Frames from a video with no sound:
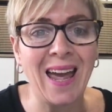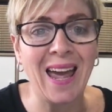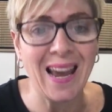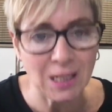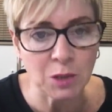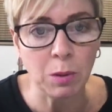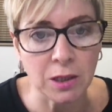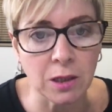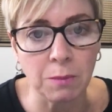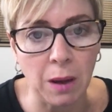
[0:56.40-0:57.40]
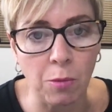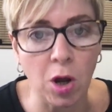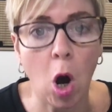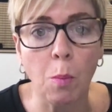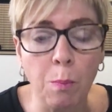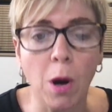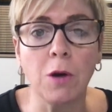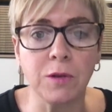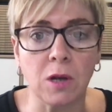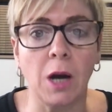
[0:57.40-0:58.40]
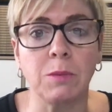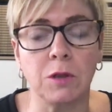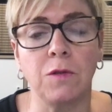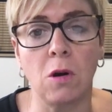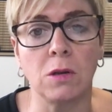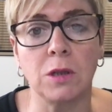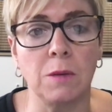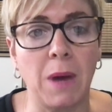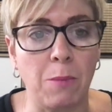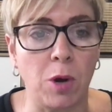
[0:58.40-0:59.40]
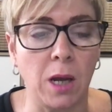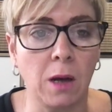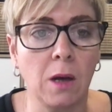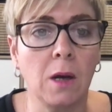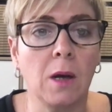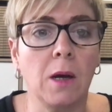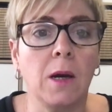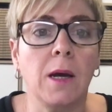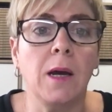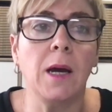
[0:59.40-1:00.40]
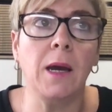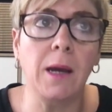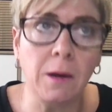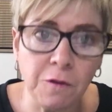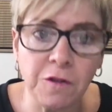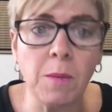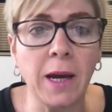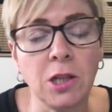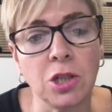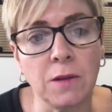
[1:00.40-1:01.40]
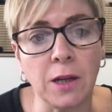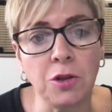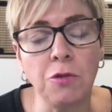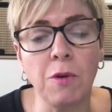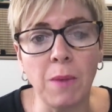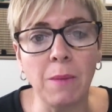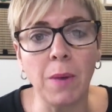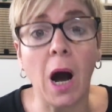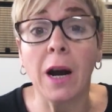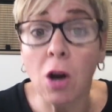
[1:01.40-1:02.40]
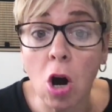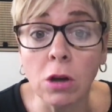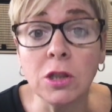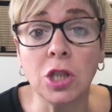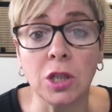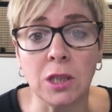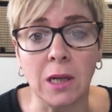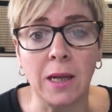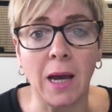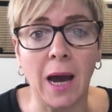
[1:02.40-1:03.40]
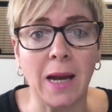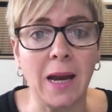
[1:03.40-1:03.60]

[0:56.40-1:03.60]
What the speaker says: explicit memory are both types of long-term memory. Information that you remember unconsciously and